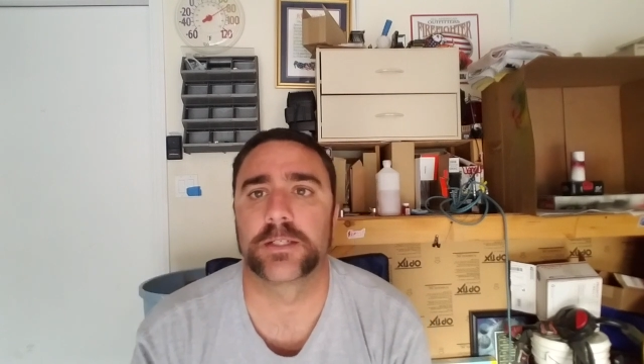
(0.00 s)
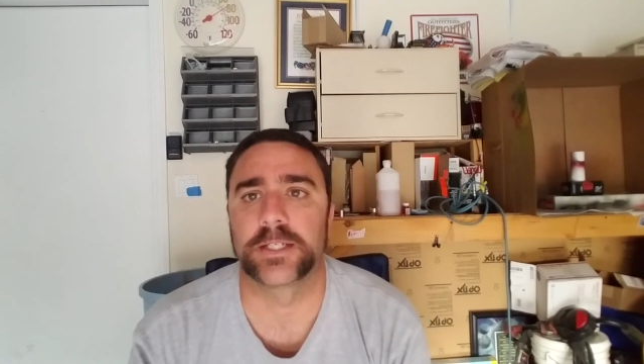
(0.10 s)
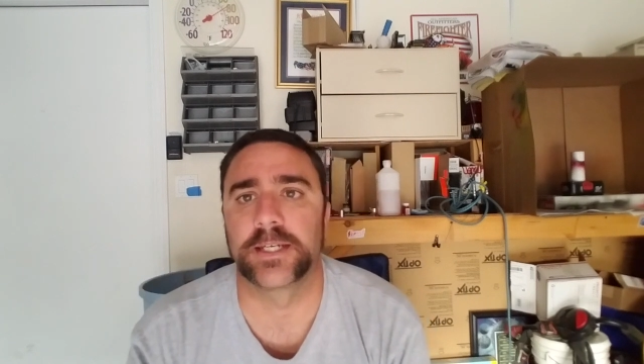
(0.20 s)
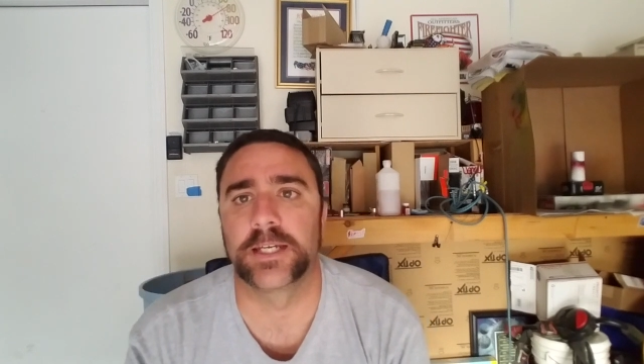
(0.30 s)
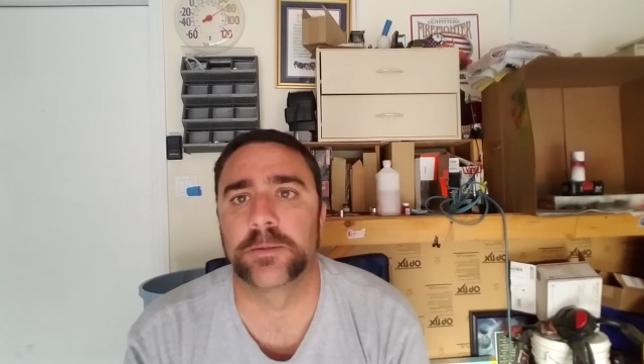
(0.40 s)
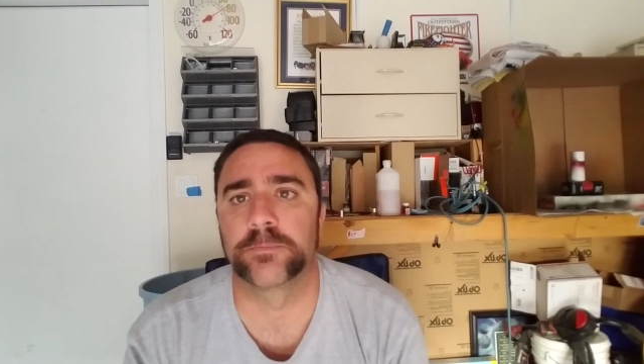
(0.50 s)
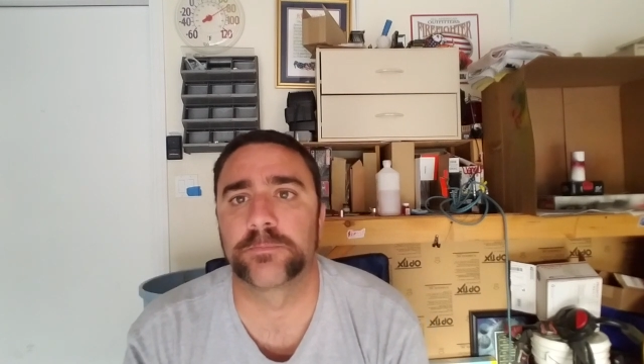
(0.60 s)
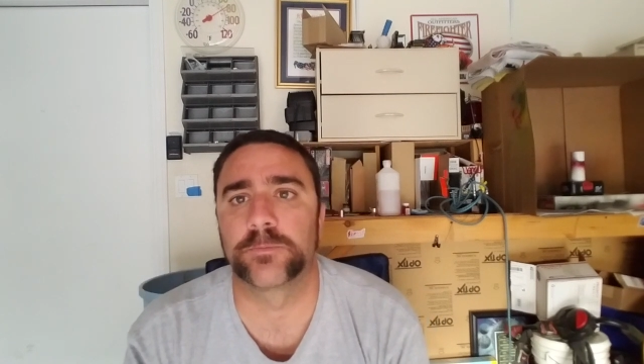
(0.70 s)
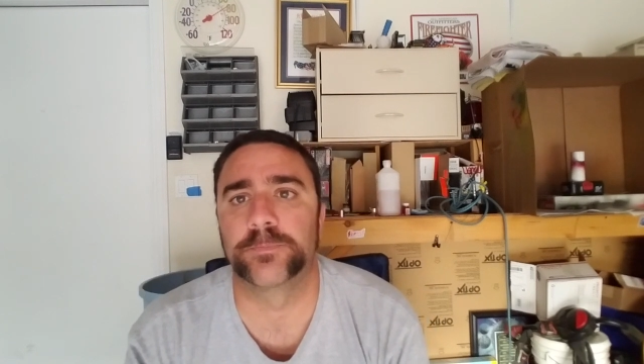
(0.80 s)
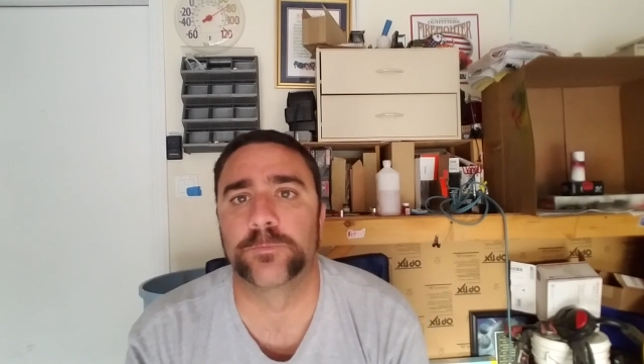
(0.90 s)
It came
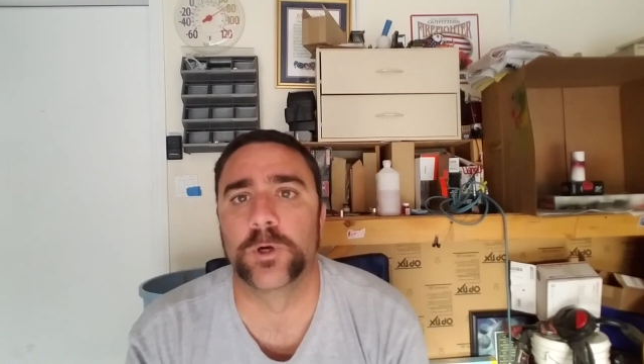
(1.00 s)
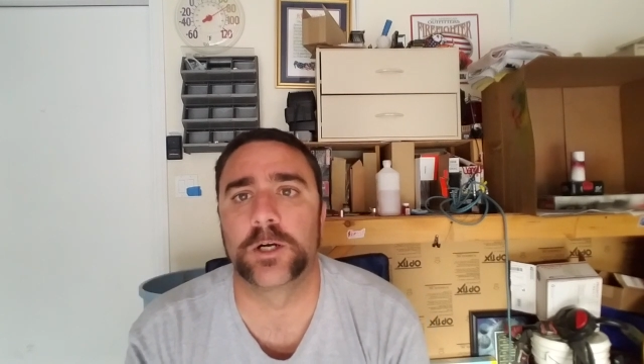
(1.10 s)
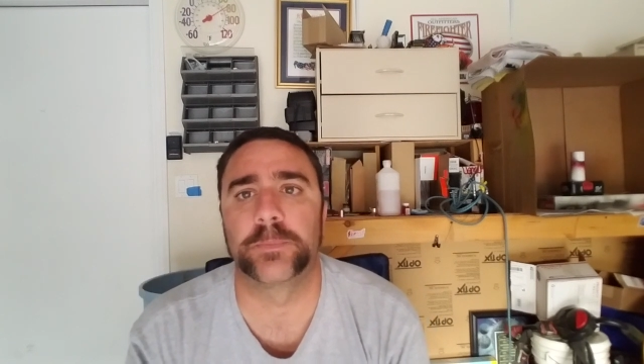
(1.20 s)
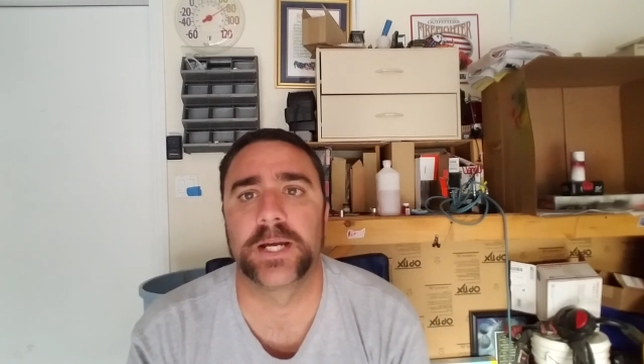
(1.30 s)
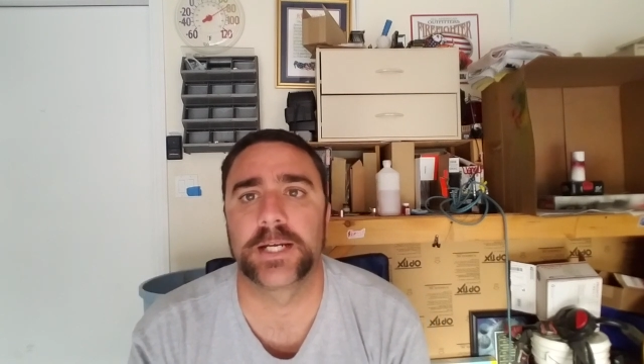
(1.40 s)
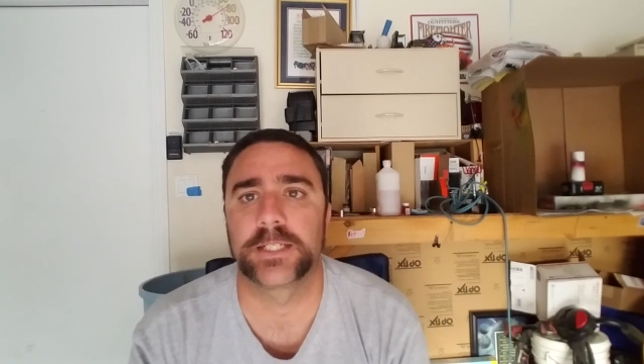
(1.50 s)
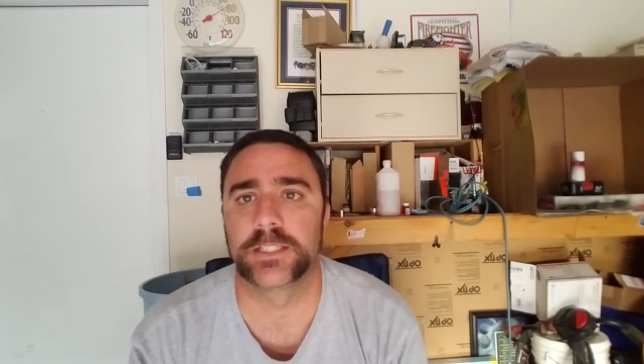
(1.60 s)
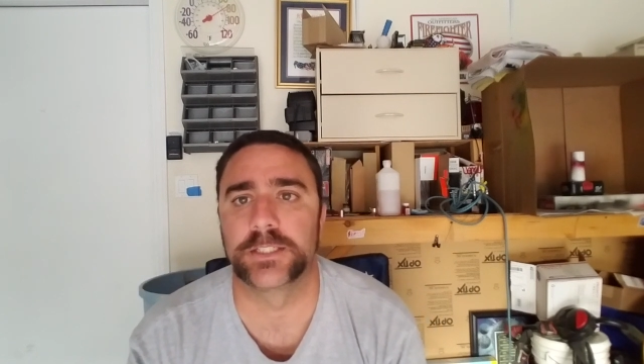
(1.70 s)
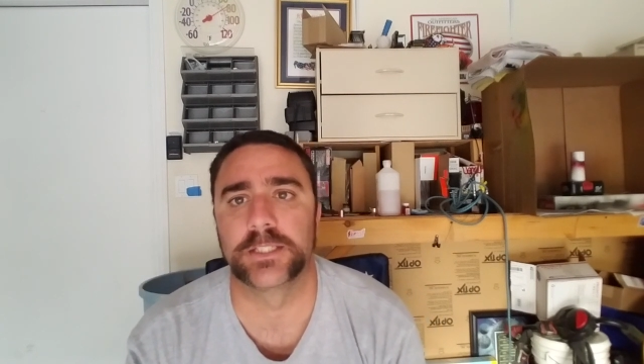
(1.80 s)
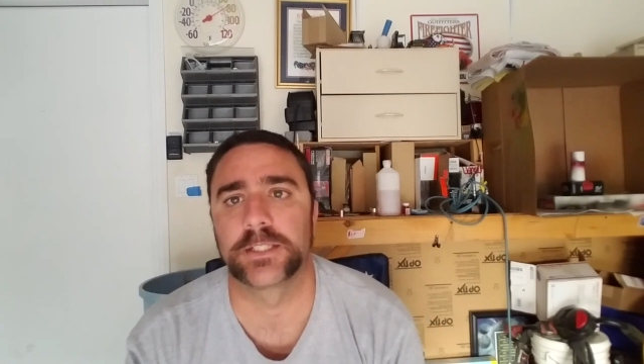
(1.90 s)
well
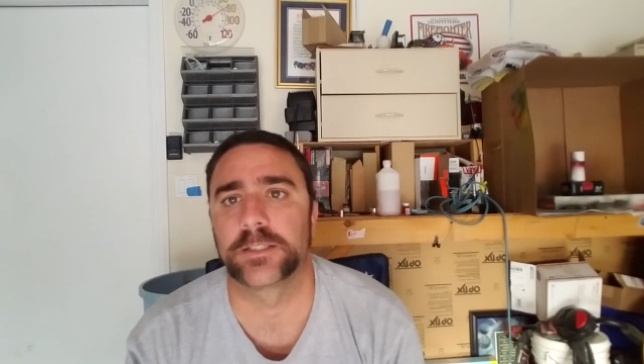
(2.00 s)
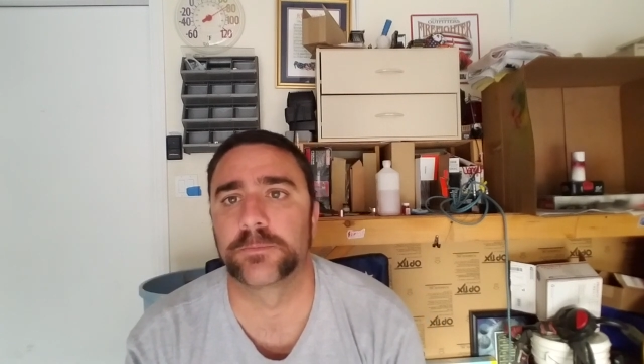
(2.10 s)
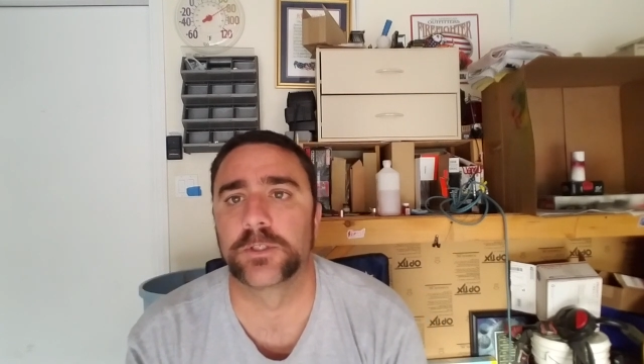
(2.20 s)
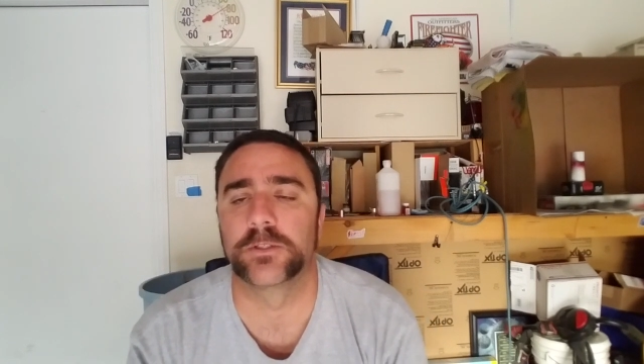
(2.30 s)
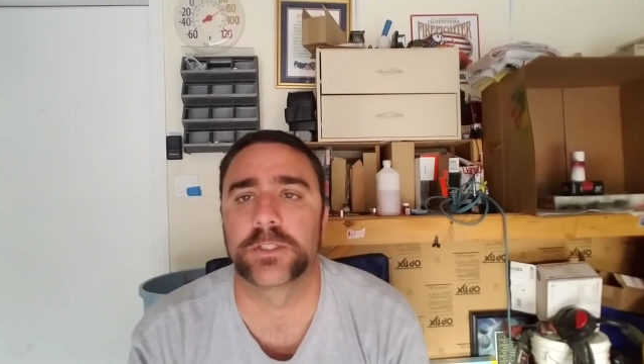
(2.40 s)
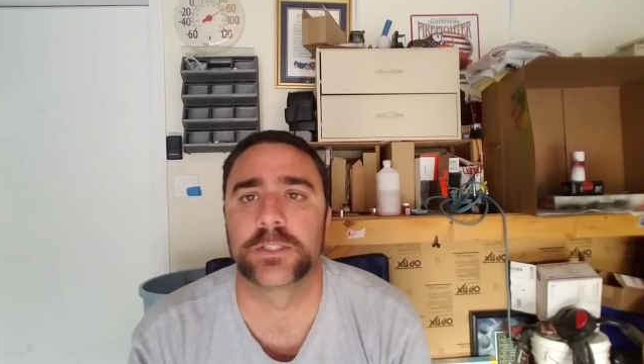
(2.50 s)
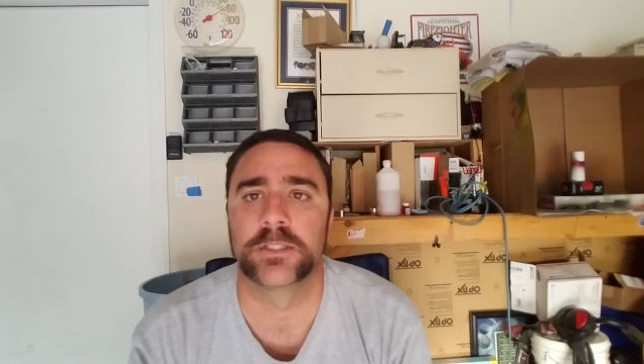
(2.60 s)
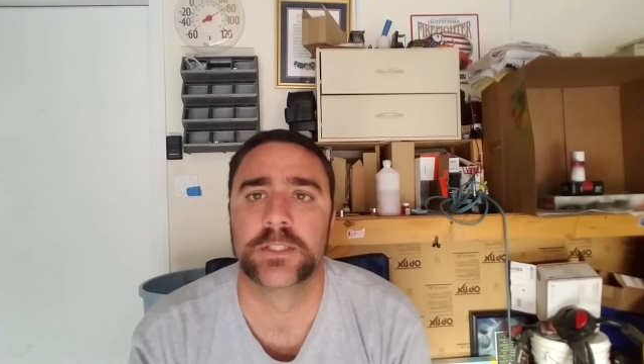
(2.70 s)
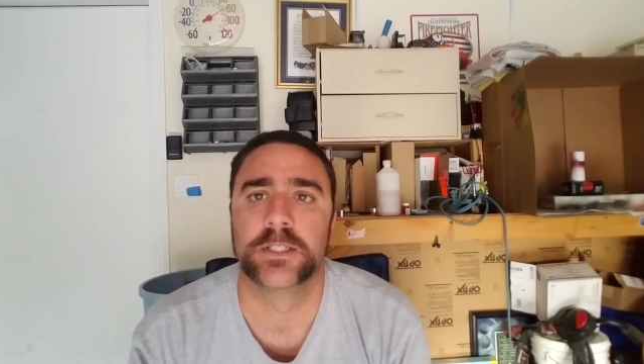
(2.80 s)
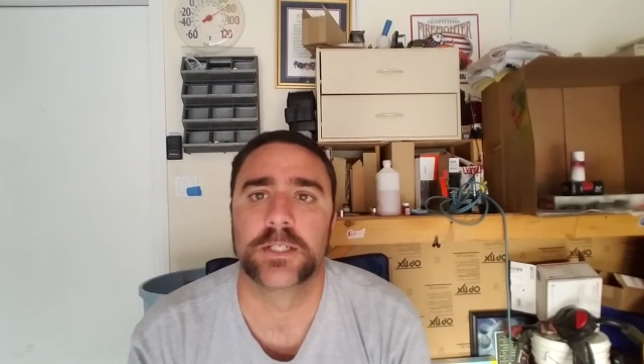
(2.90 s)
packaged, nothing broken.